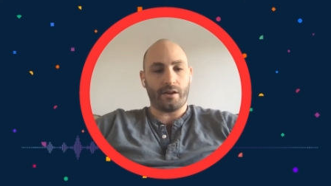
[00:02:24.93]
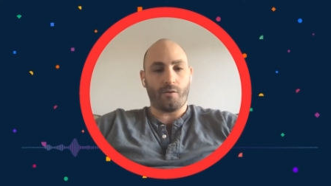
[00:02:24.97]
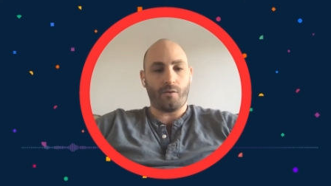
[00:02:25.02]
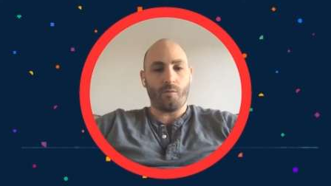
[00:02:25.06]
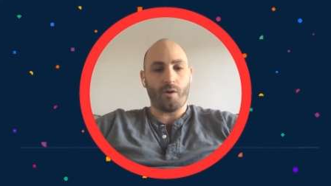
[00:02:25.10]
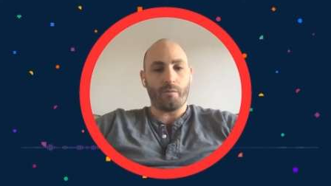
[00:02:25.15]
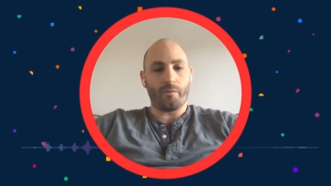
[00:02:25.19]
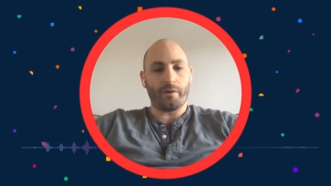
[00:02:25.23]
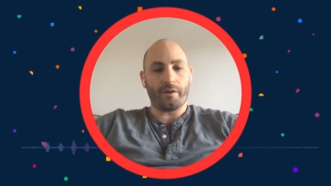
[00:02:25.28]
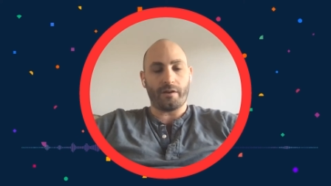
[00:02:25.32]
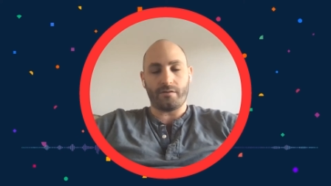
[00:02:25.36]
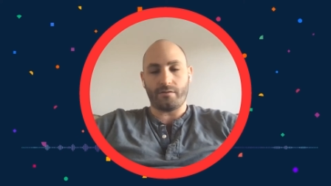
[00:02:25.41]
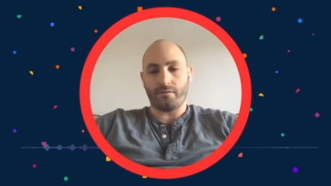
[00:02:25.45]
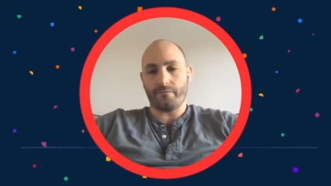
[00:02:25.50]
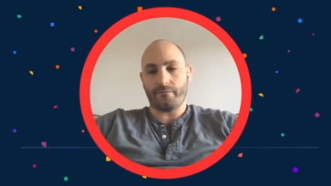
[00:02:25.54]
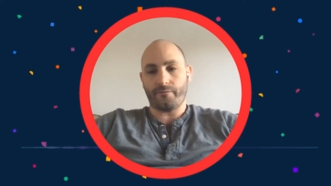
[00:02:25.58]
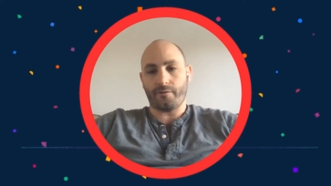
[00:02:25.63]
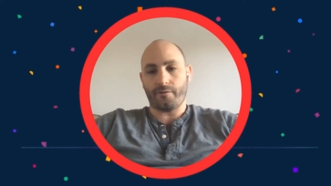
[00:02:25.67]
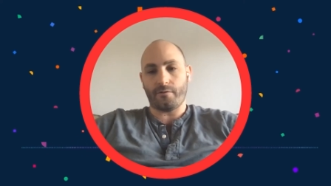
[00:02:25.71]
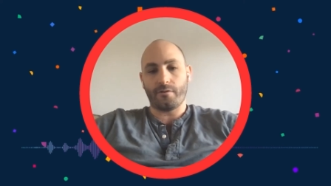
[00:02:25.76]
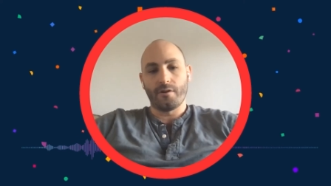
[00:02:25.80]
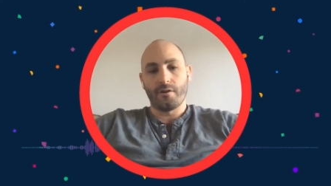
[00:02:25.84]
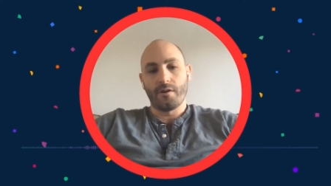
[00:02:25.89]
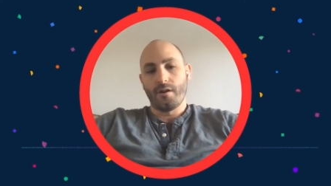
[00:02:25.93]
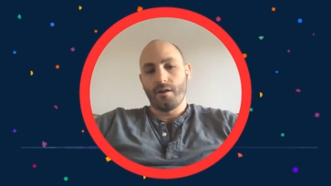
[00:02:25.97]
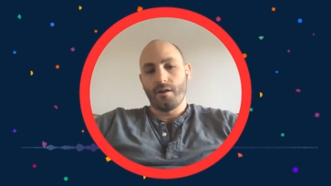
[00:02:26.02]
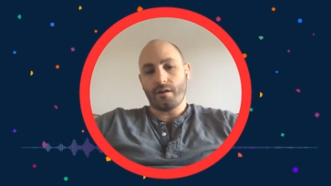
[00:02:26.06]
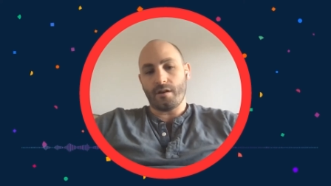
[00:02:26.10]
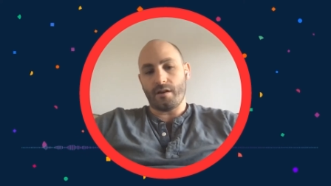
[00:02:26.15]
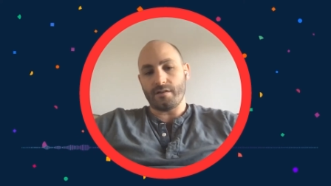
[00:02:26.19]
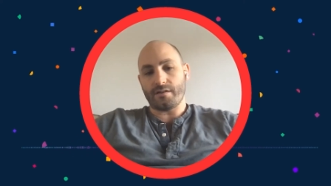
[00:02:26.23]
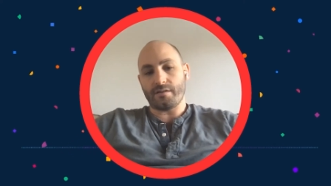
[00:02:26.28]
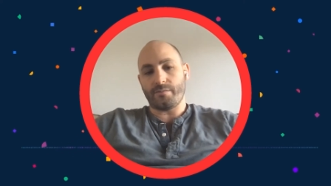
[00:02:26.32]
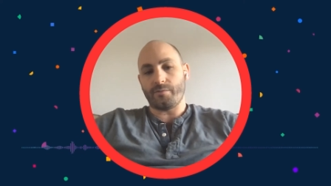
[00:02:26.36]
what we can do for
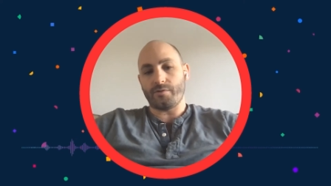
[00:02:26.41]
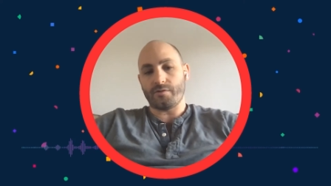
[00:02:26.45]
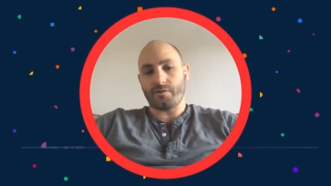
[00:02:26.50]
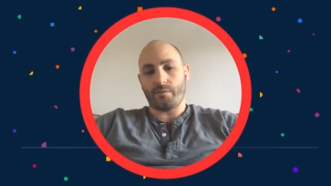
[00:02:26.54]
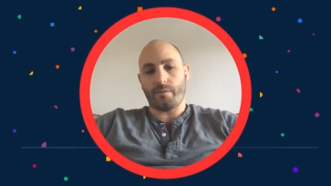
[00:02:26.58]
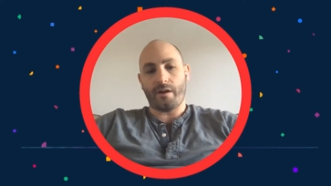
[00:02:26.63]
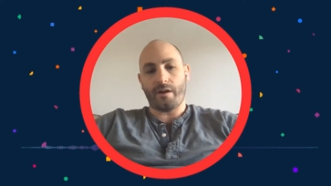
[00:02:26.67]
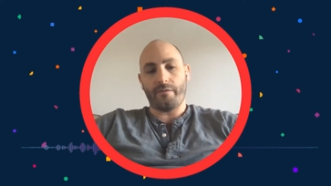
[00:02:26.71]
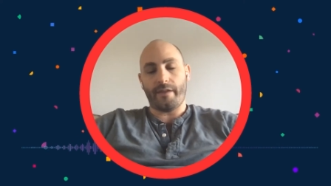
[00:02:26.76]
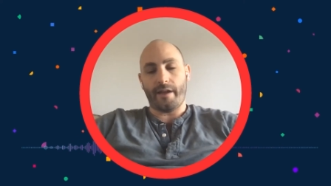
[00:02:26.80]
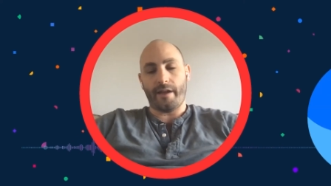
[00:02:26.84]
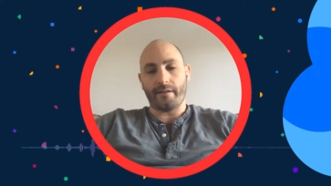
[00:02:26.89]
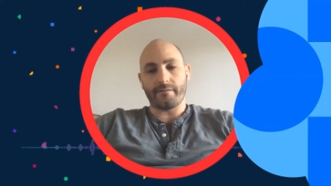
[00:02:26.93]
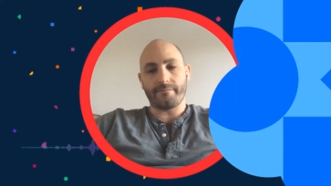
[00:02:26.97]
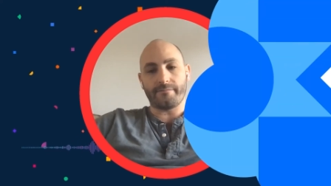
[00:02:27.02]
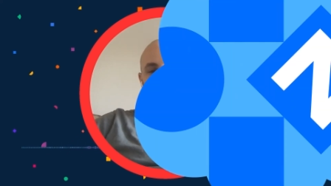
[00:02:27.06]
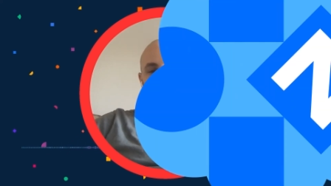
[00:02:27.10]
customers around that.